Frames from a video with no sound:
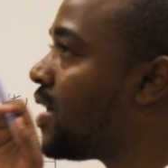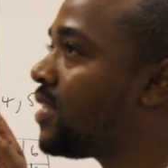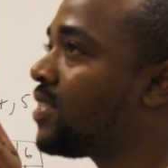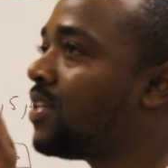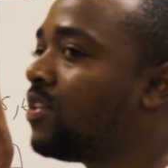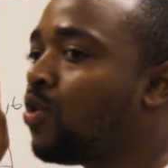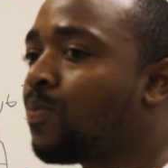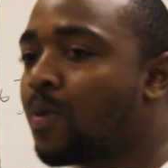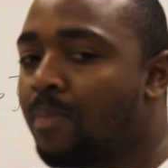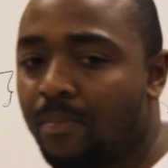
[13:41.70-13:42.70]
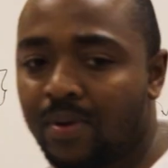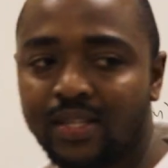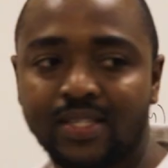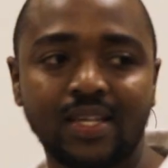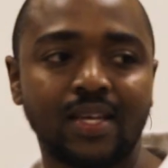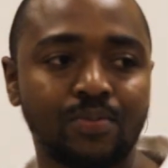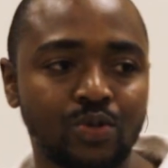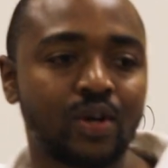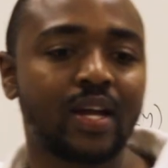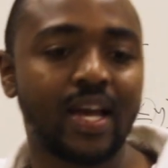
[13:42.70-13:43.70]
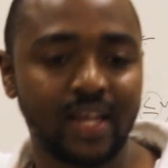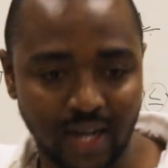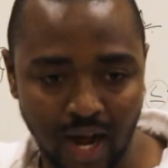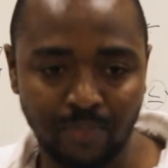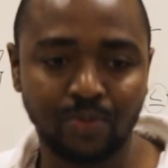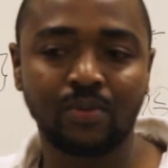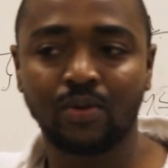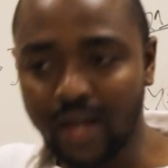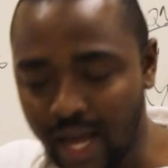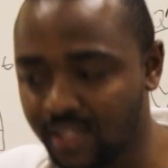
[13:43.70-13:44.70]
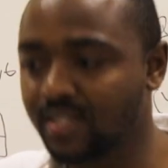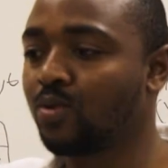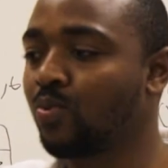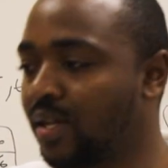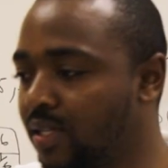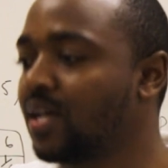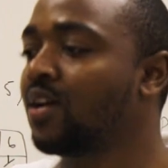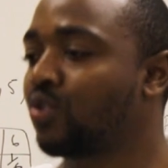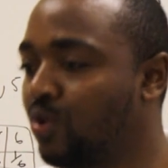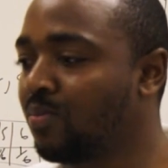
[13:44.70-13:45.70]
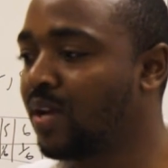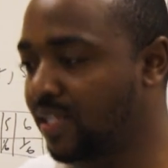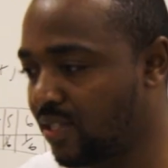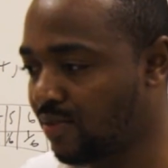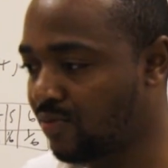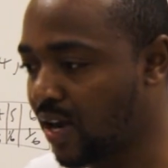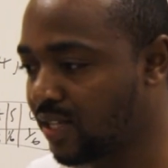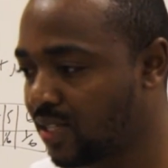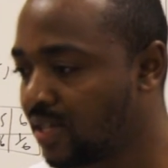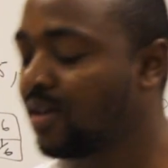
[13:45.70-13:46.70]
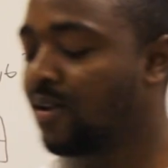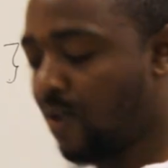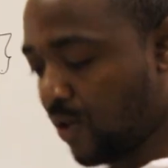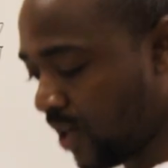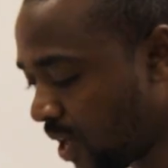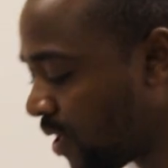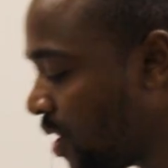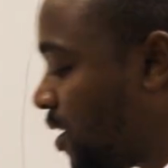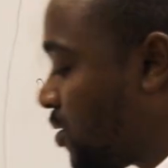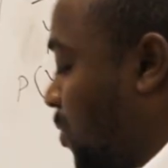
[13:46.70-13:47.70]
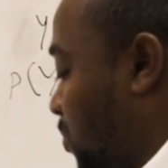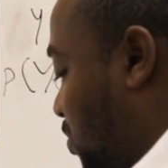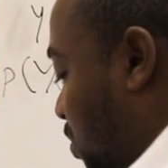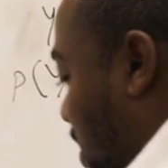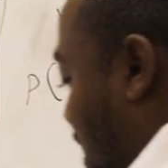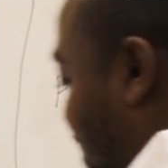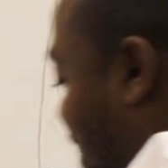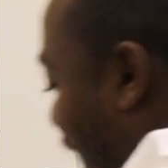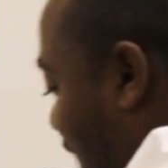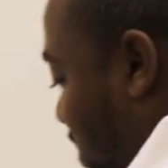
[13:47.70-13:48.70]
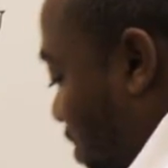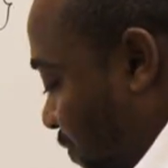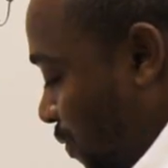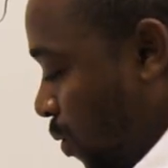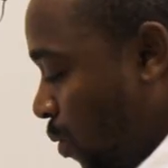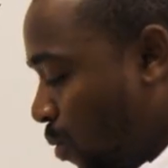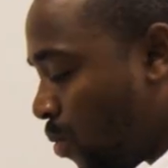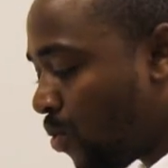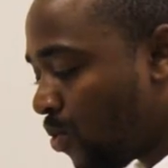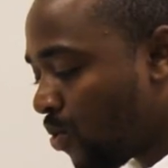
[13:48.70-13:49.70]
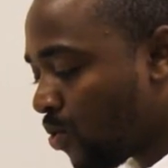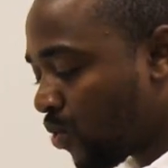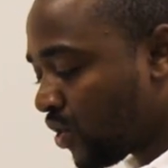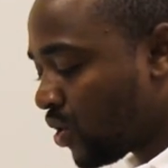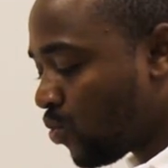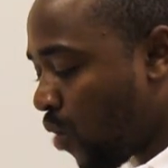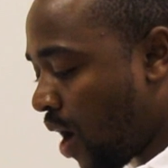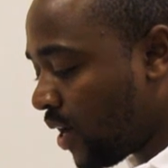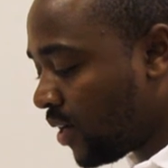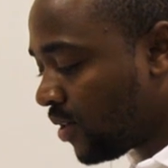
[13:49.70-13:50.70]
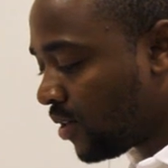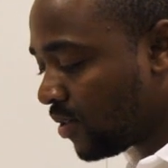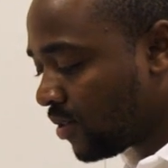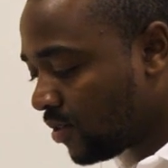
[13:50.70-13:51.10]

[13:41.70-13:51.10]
that your probability keeps on adding up, hence the word cumulative, right? Okay, so to get the answer for question 1,